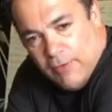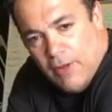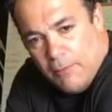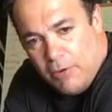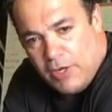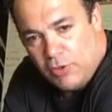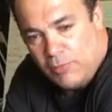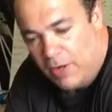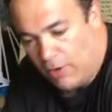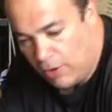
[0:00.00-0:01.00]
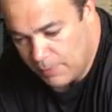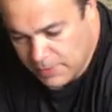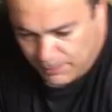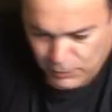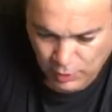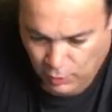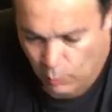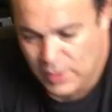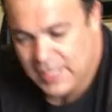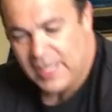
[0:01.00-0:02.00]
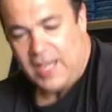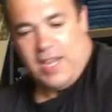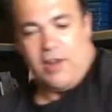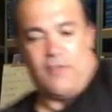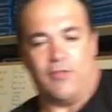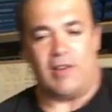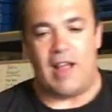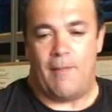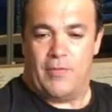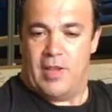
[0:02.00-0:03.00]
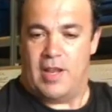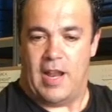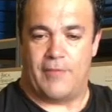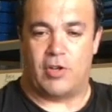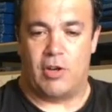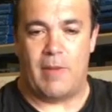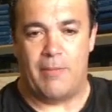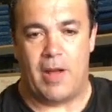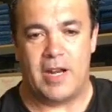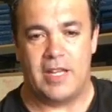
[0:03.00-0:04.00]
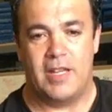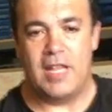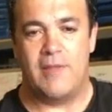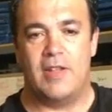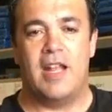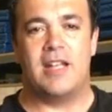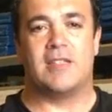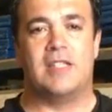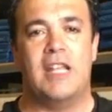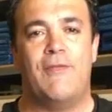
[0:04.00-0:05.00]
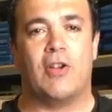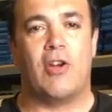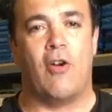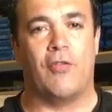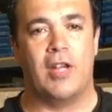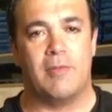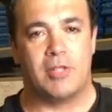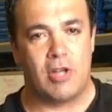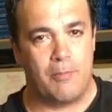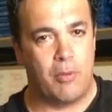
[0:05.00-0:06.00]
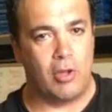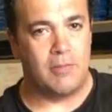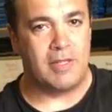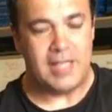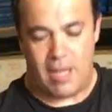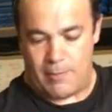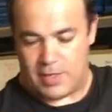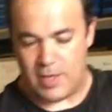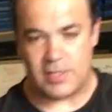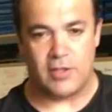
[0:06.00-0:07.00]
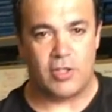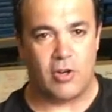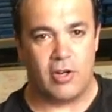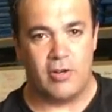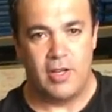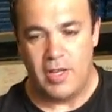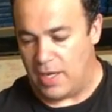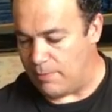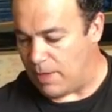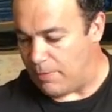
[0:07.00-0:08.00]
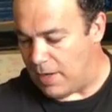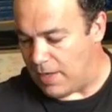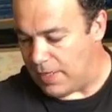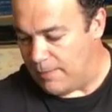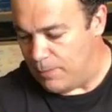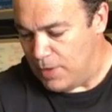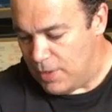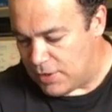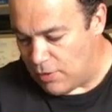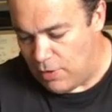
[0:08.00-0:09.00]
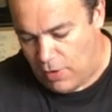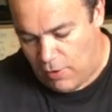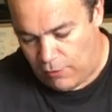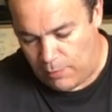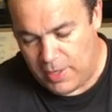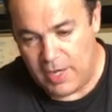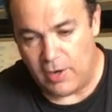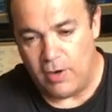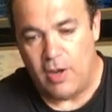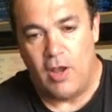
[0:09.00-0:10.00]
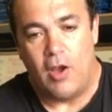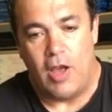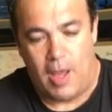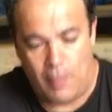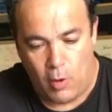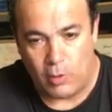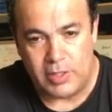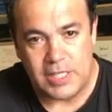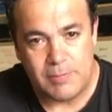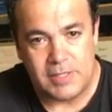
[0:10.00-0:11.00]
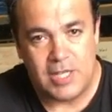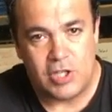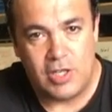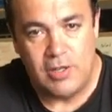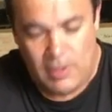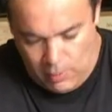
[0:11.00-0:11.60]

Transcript: of pressure with my arms. Once I get here and flare out, and I've turned my body, even then it's difficult for him to start pulling me down because of the turn in my body. So from here, I'm holding this position.